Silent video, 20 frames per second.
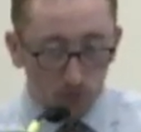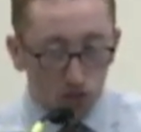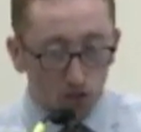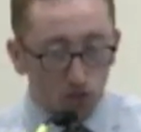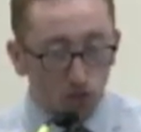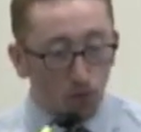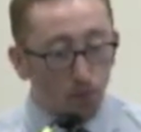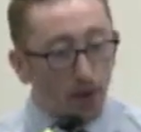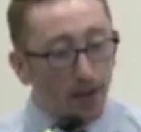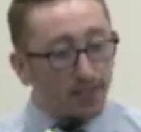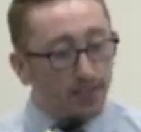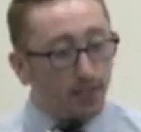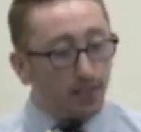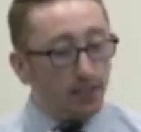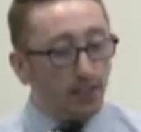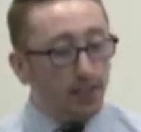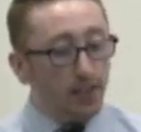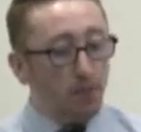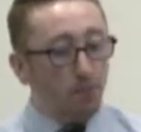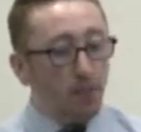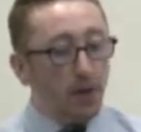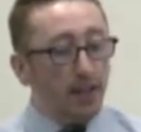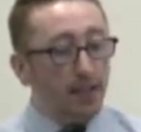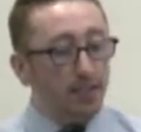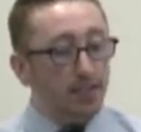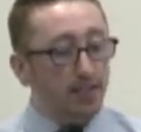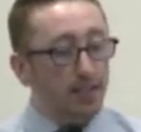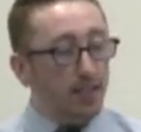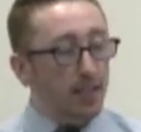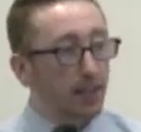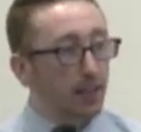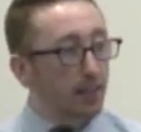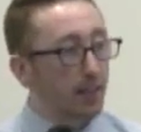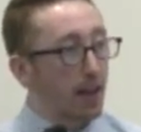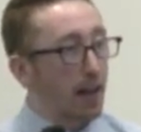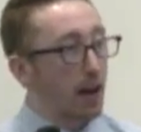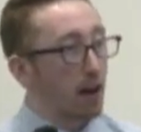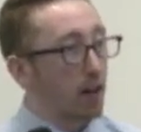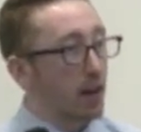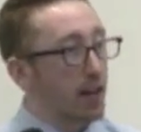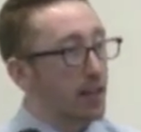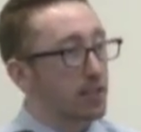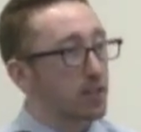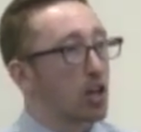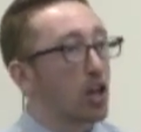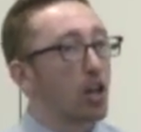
So basically, the biggest thing there is